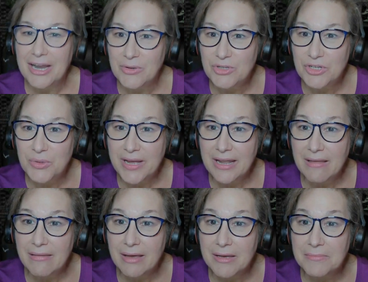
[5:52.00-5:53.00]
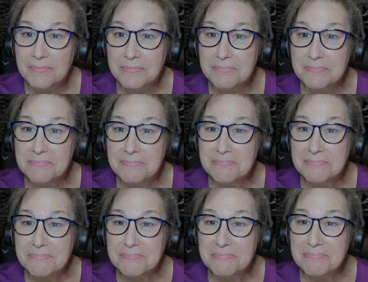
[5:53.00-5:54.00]
I don't do anything.
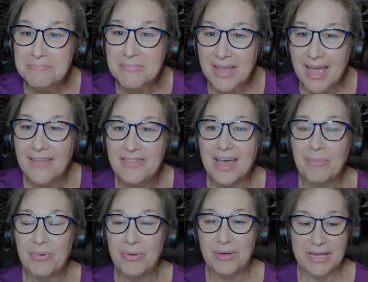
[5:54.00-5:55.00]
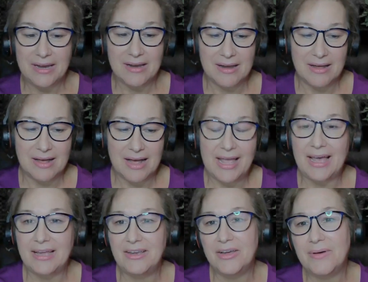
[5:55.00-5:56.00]
At that point, I
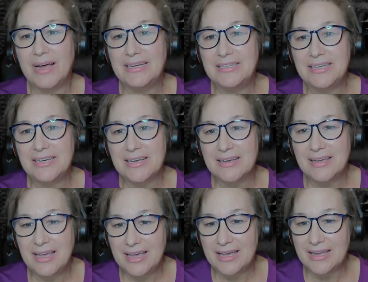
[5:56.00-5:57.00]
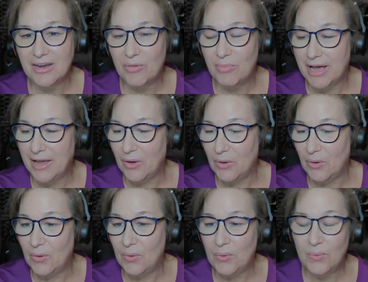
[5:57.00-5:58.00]
had no idea. And my
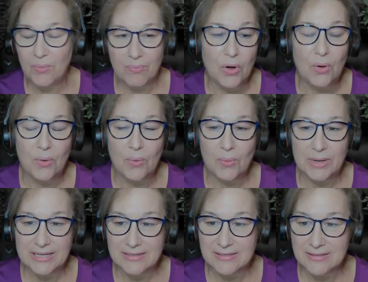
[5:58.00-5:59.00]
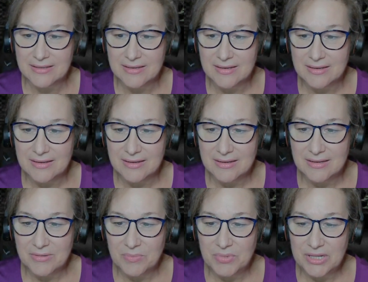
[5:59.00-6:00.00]
whole goal was,
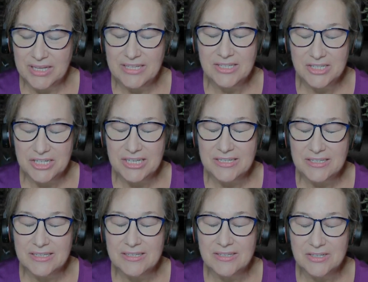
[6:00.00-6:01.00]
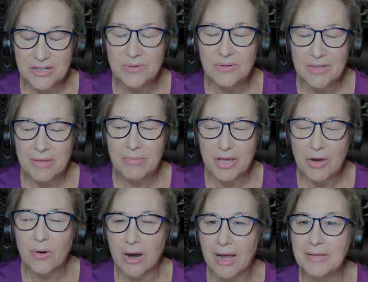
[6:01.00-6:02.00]
please, Jesus, don't let me
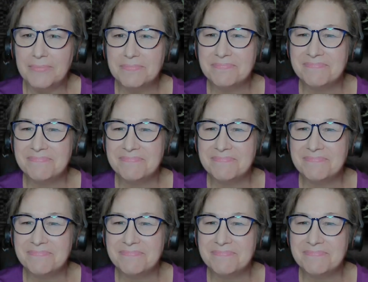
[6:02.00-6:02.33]
cry.